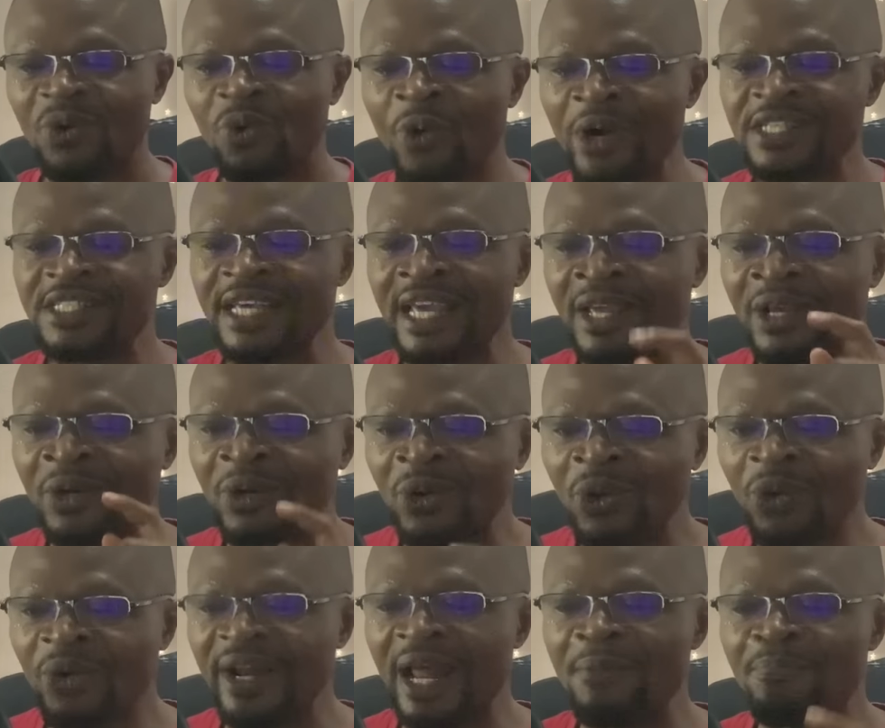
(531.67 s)
which
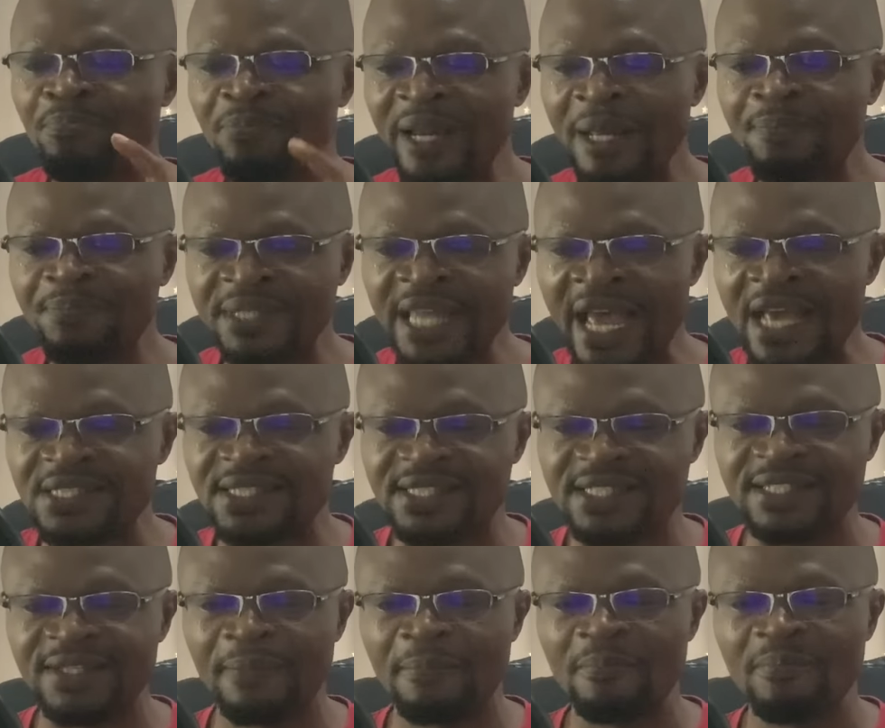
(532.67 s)
include a blip test
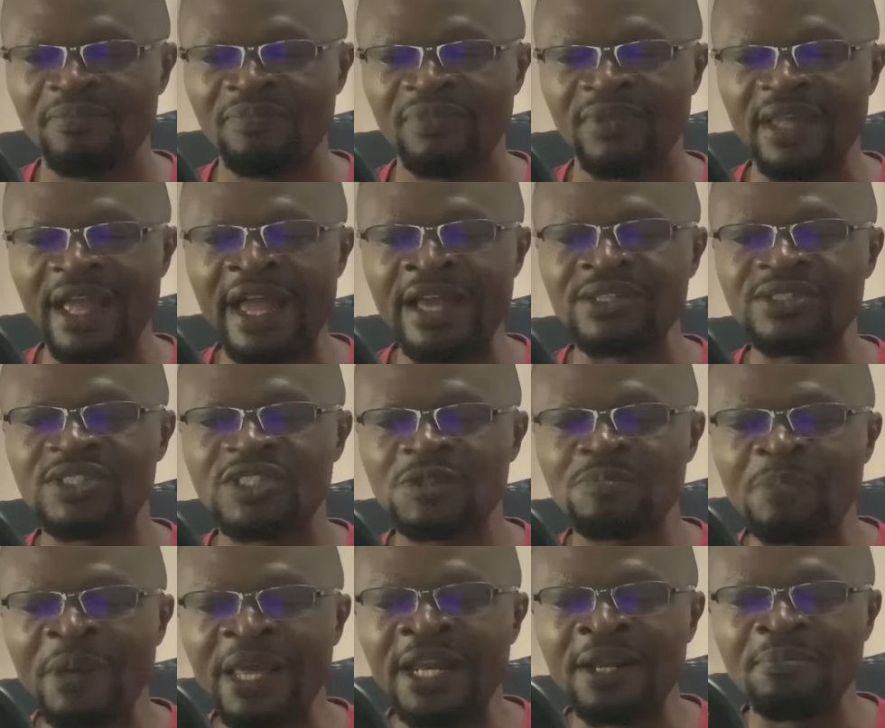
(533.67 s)
and
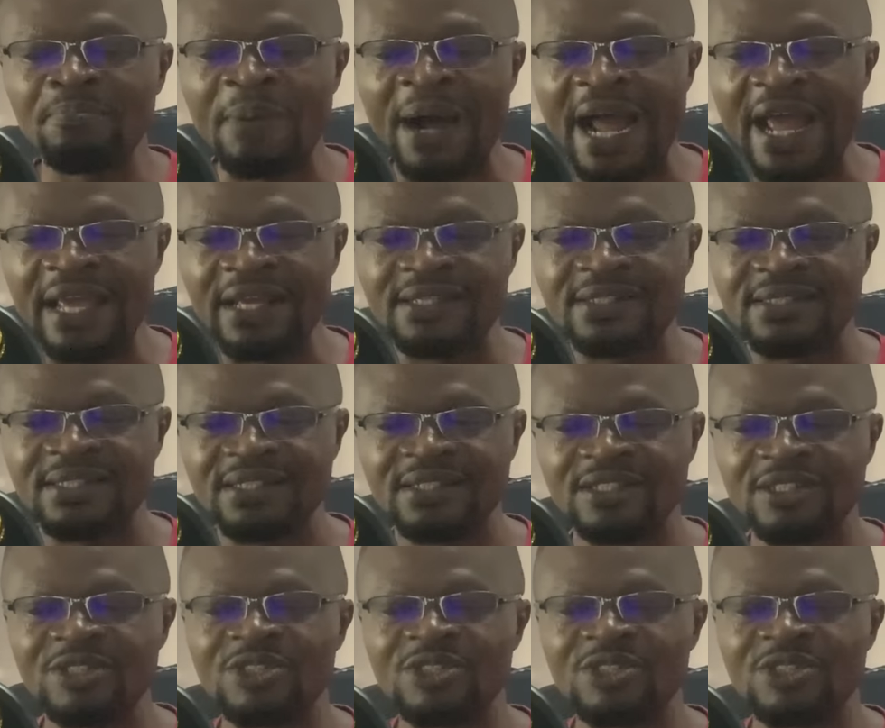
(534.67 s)
spinning bikes.